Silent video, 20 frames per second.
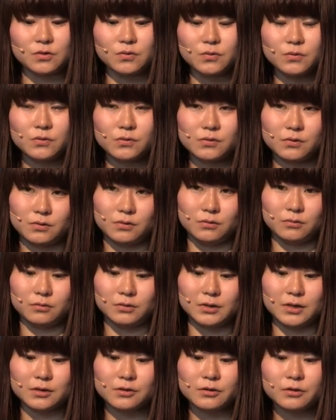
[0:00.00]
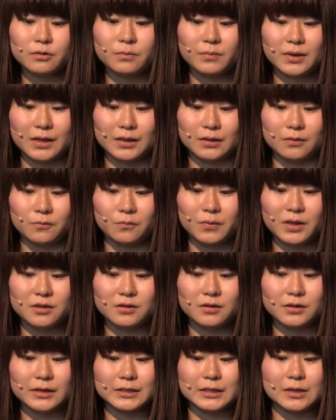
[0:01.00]
used to determine
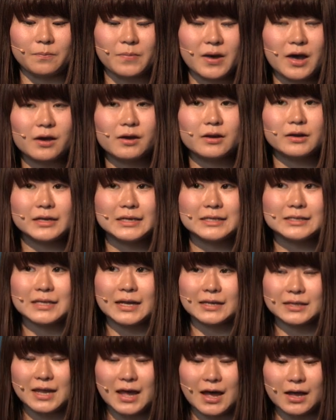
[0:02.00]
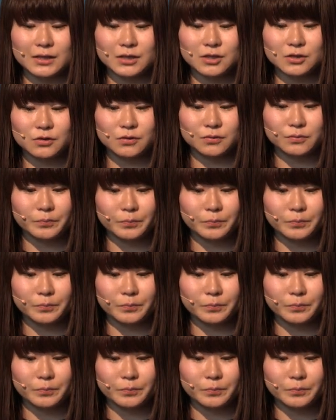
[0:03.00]
whether a debugger is attached.